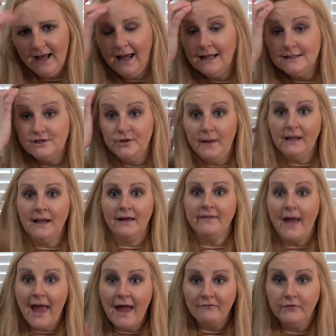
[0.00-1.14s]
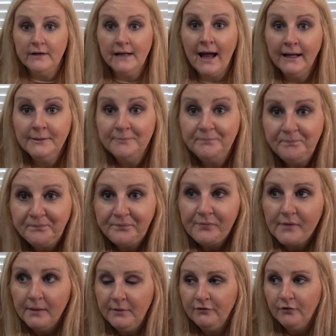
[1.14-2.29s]
I had to do it like that every night
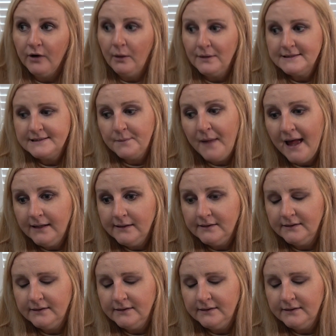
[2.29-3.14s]
before I went to bed.